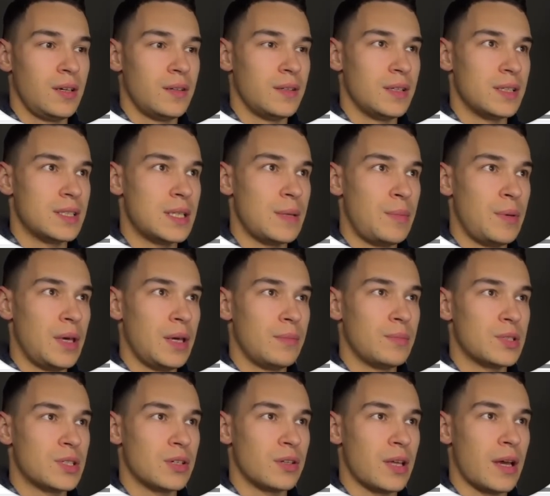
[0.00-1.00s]
The CPM
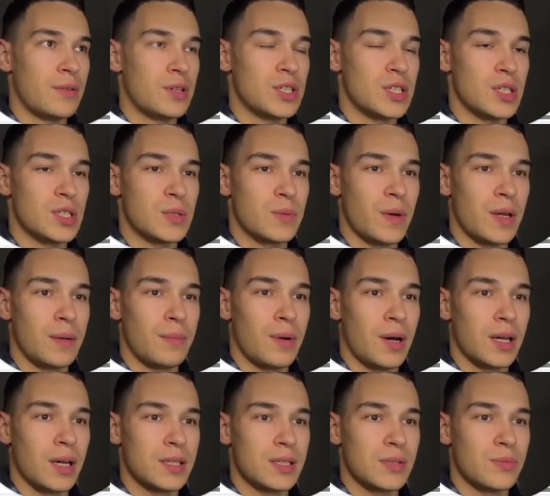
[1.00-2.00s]
is on average is
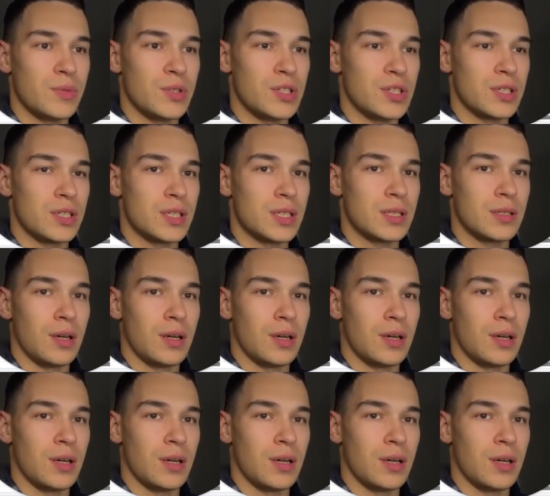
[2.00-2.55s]
$20, which is